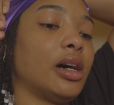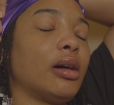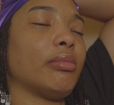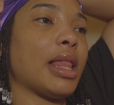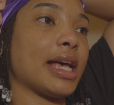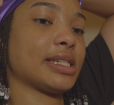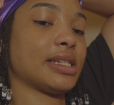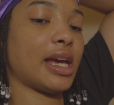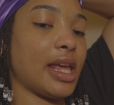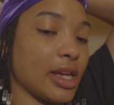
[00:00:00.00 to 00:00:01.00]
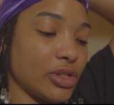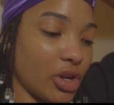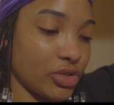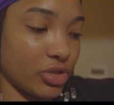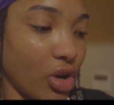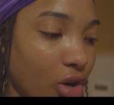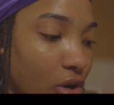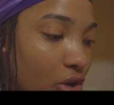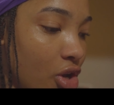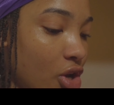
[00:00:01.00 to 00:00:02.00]
Um, last night, as y'all
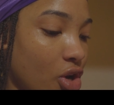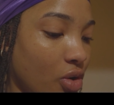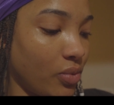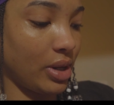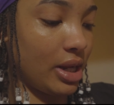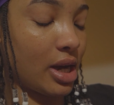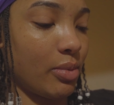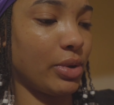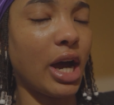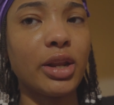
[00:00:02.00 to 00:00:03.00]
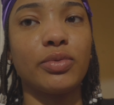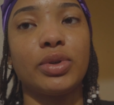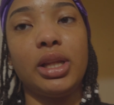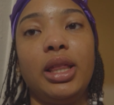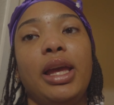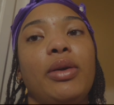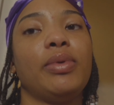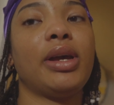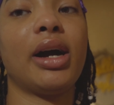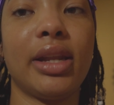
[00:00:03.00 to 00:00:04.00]
saw, we um, we got in really late.
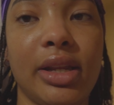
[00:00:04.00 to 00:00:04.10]
We got